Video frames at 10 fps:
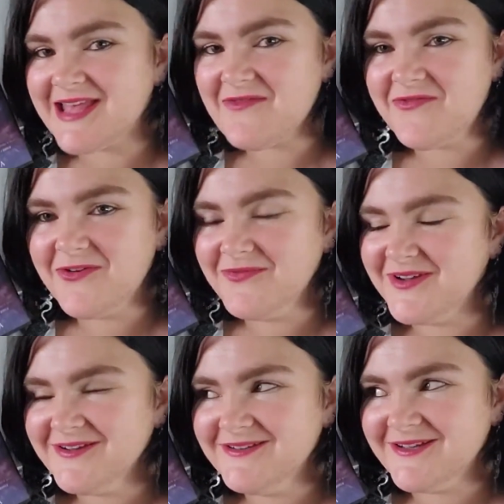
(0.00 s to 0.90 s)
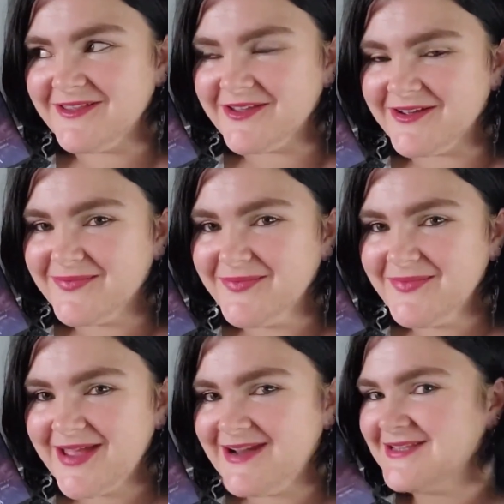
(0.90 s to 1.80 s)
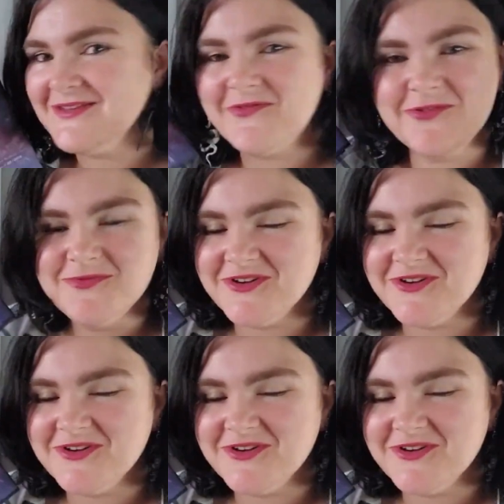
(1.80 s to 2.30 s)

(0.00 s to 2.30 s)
They're full moons on them and it's a full